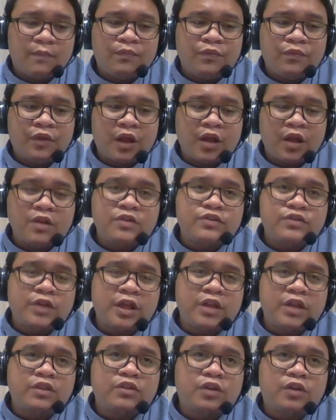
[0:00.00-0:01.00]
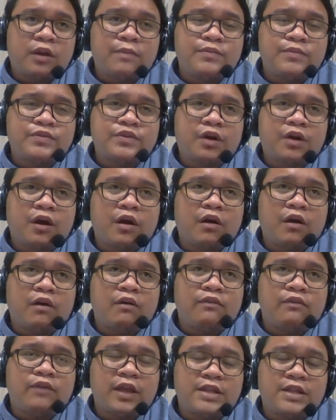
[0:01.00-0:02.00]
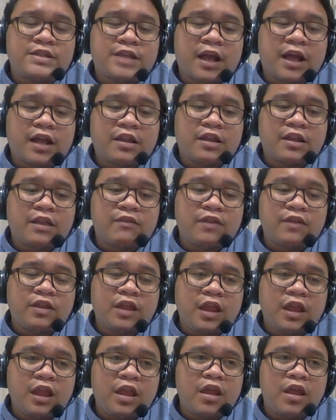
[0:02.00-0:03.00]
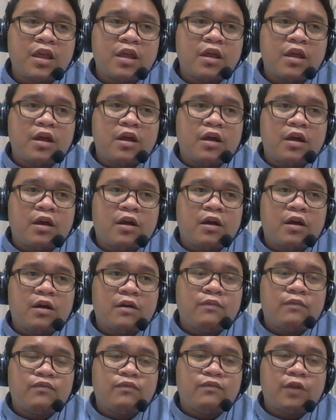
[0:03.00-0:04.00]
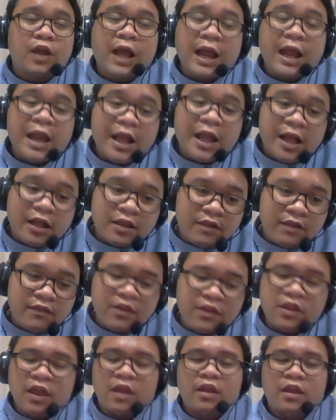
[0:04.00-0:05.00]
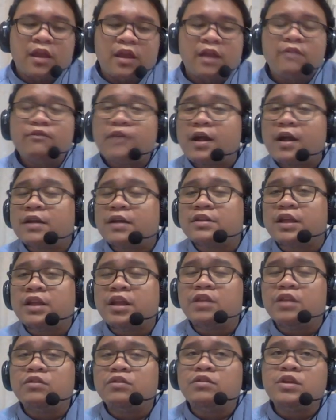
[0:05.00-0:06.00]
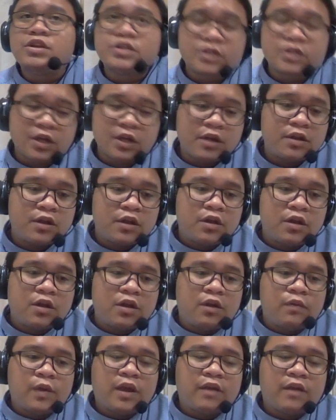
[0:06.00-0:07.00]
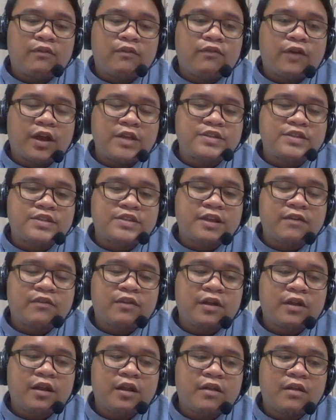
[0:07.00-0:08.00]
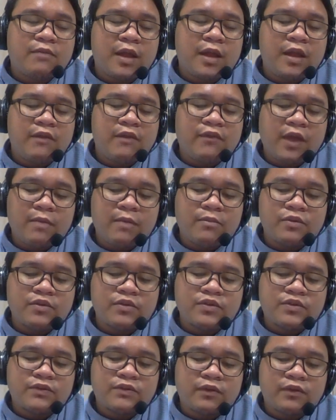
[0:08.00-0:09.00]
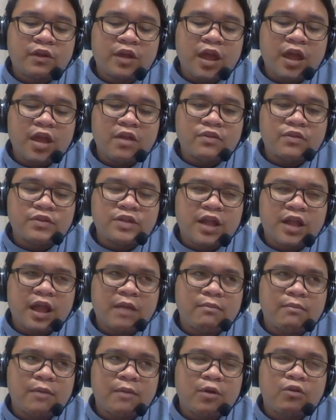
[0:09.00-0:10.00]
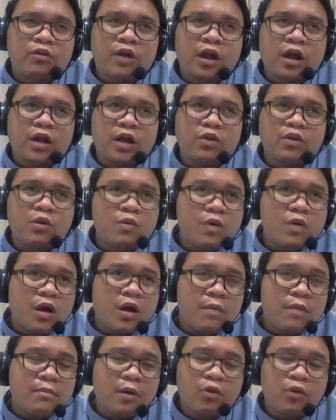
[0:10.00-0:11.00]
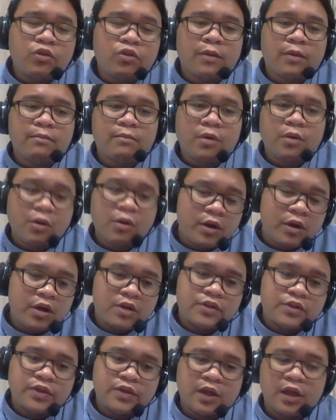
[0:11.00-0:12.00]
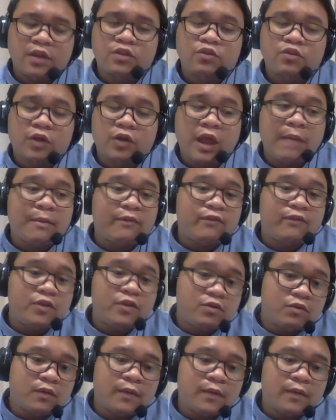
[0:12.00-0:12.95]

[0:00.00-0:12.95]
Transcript: country in terms of its activity, volcanic activity. In fact, in Indonesia, we can find several many famous volcanoes like Mount Krakatoa, Mount Tambora, and to name a few.